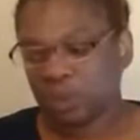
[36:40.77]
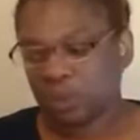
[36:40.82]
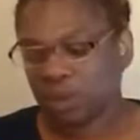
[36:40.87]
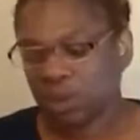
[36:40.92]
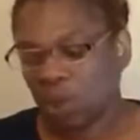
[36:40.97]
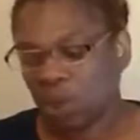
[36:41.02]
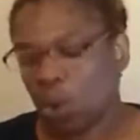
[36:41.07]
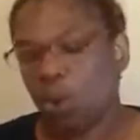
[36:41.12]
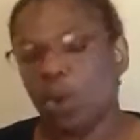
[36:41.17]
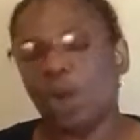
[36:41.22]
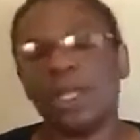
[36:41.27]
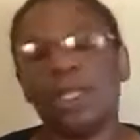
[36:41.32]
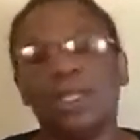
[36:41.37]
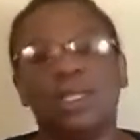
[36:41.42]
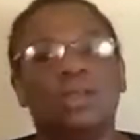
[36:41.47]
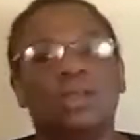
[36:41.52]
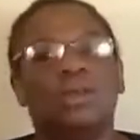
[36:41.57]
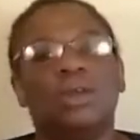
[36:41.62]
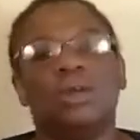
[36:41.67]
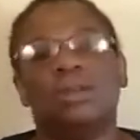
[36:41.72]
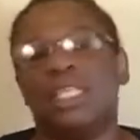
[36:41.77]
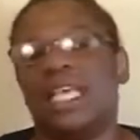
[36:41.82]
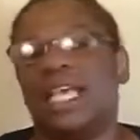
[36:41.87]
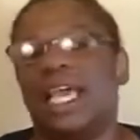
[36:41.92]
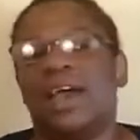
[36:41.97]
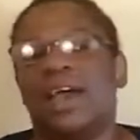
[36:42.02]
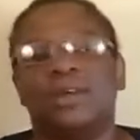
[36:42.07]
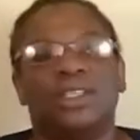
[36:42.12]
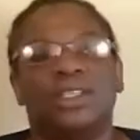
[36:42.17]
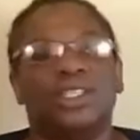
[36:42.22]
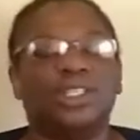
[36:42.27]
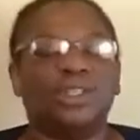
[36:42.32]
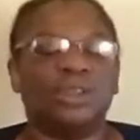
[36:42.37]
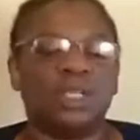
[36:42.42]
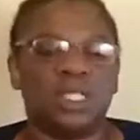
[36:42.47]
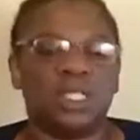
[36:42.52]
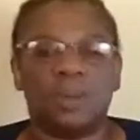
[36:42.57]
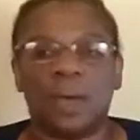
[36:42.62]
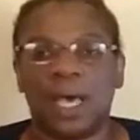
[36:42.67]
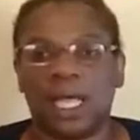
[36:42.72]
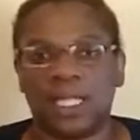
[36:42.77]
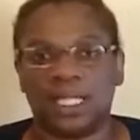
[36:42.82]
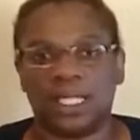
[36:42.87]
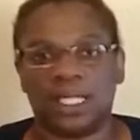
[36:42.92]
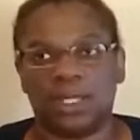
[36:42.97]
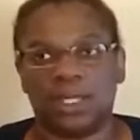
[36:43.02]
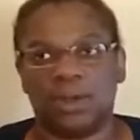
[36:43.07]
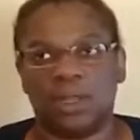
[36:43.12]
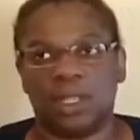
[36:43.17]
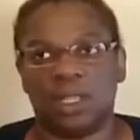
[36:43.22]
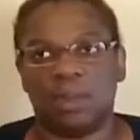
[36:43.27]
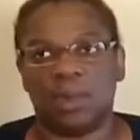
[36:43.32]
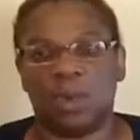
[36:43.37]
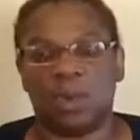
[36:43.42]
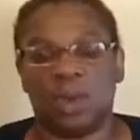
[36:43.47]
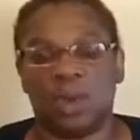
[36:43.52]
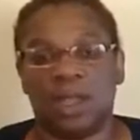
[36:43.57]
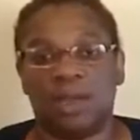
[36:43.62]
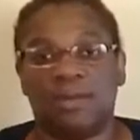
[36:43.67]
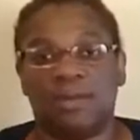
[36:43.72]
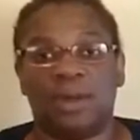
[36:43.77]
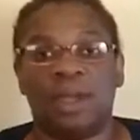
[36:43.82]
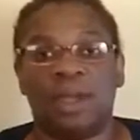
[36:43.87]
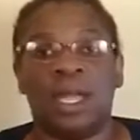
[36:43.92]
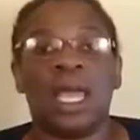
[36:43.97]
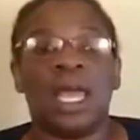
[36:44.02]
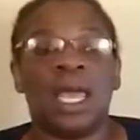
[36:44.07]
or, you know, take out an insurance policy on them or whatever,